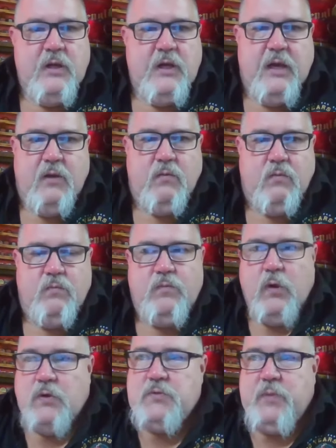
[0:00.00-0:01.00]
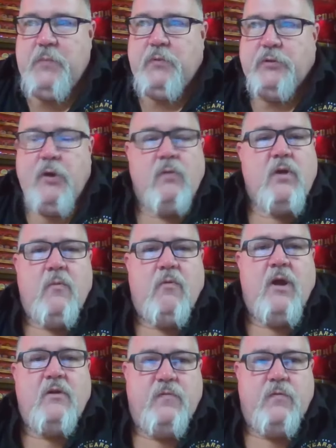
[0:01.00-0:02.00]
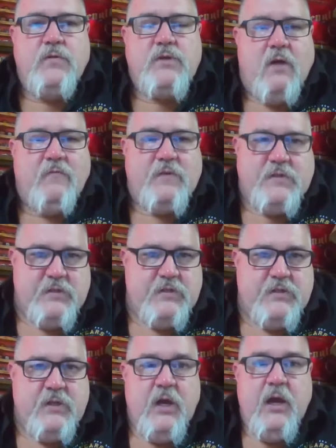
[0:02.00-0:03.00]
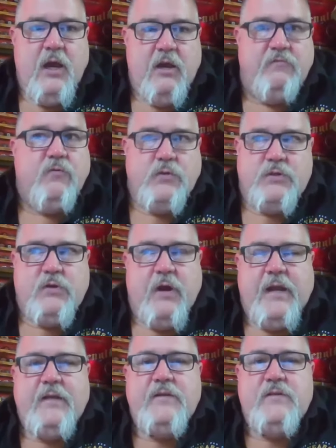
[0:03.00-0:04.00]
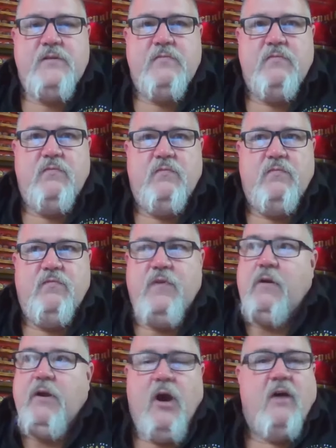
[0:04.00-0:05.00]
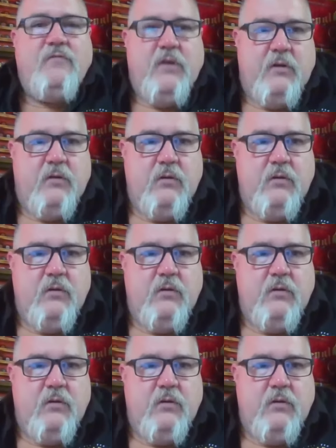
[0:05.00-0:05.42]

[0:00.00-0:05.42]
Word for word: And those people don't come around to fools conferences and fools trainings very often